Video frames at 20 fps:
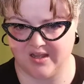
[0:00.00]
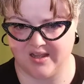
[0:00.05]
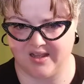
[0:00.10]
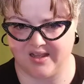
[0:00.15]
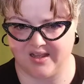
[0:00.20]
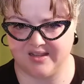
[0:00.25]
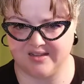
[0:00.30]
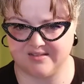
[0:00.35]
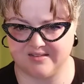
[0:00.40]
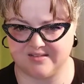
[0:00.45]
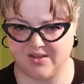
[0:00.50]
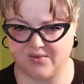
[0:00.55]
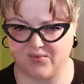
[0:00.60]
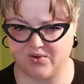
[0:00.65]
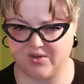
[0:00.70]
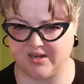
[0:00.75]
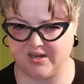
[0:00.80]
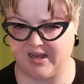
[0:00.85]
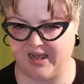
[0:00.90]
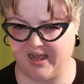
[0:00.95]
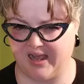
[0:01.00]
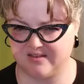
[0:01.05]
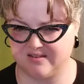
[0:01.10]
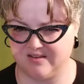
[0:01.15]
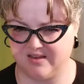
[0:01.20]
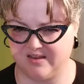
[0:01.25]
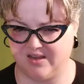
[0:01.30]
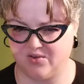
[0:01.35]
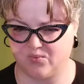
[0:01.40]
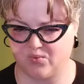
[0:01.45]
He suffered an
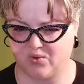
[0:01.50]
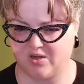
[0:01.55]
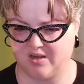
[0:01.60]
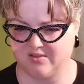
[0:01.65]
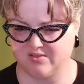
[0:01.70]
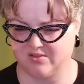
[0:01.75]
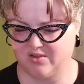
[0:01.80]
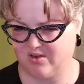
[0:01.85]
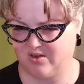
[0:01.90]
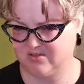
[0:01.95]
accident where a large